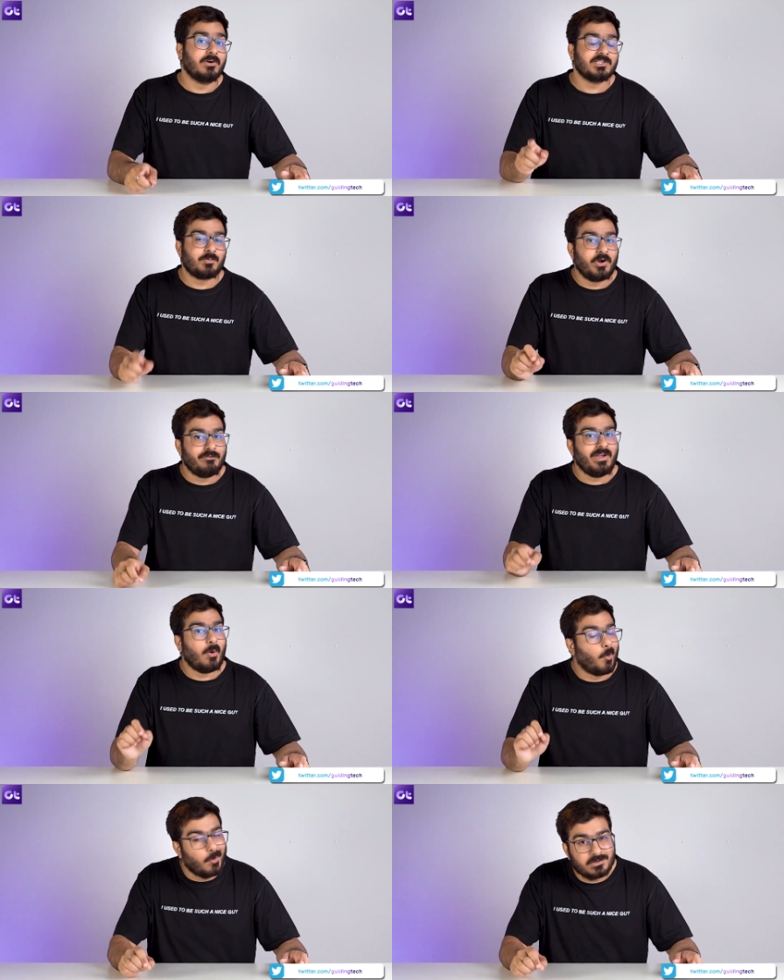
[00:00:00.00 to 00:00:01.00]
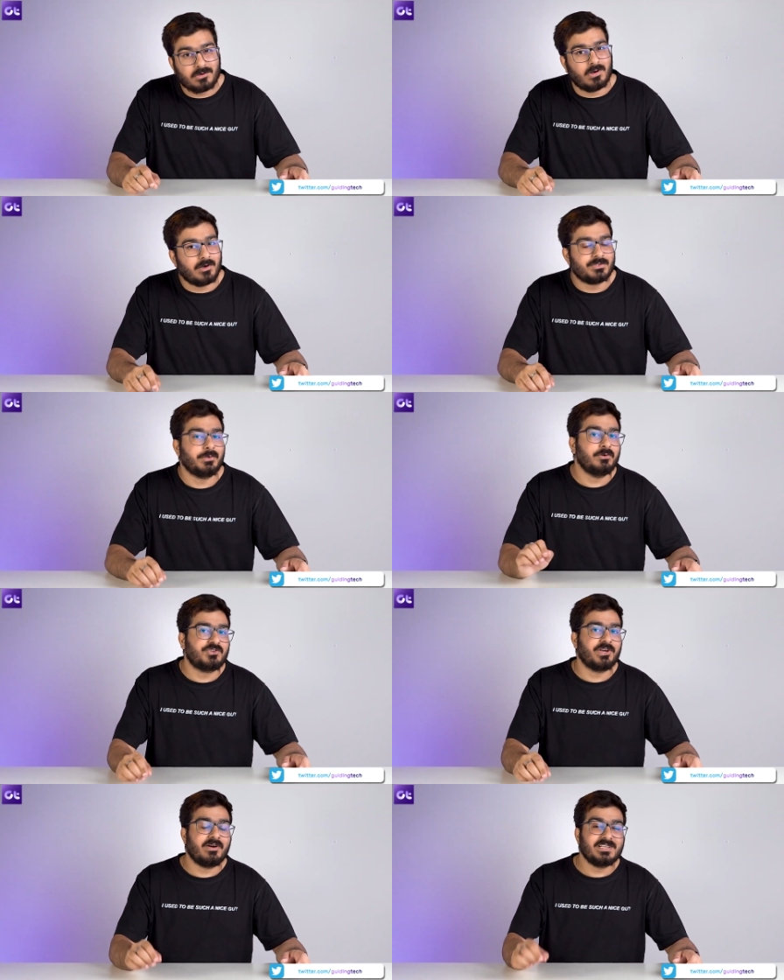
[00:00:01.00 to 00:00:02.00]
Spotify also allows you to
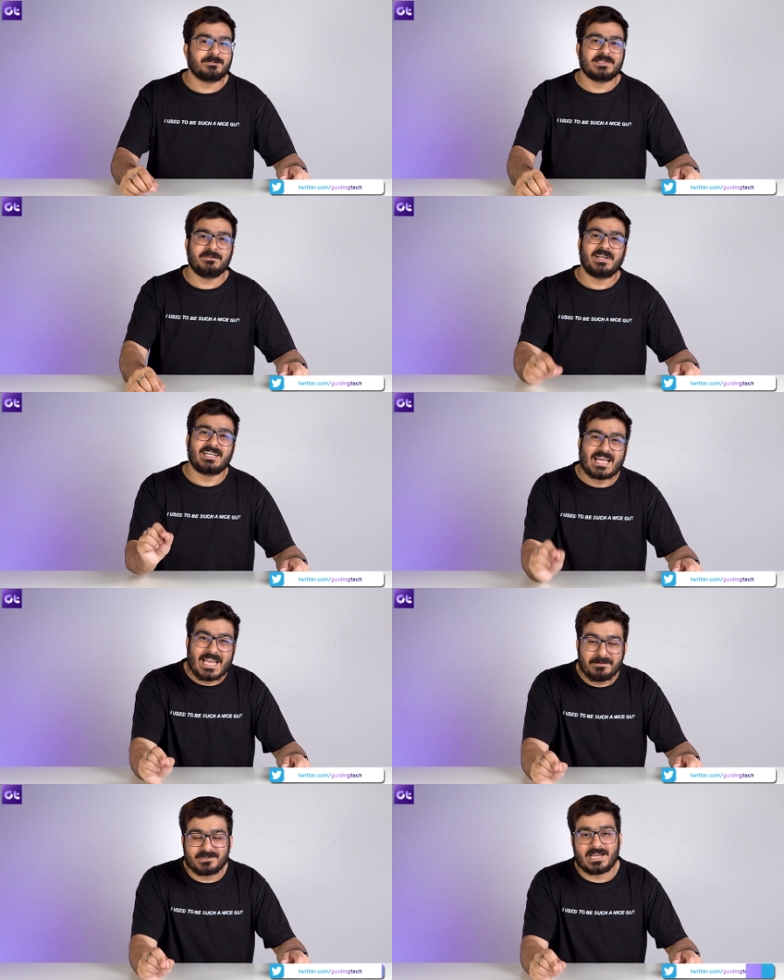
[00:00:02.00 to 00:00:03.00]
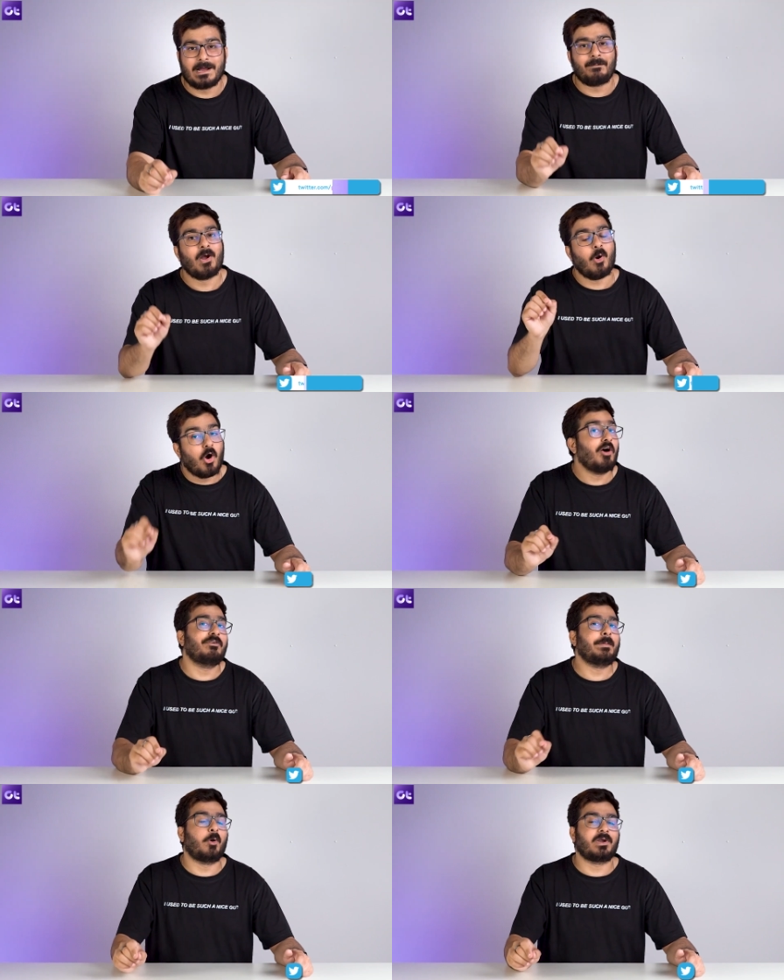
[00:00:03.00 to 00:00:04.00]
share a specific timestamp of a
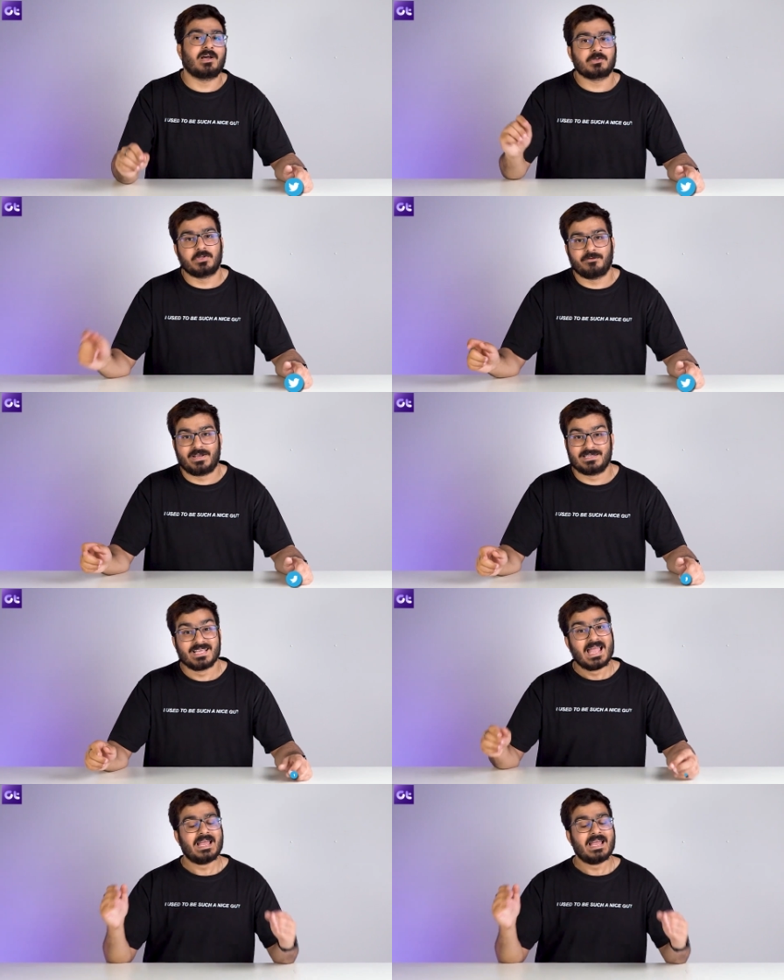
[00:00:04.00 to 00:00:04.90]
podcast with your friends.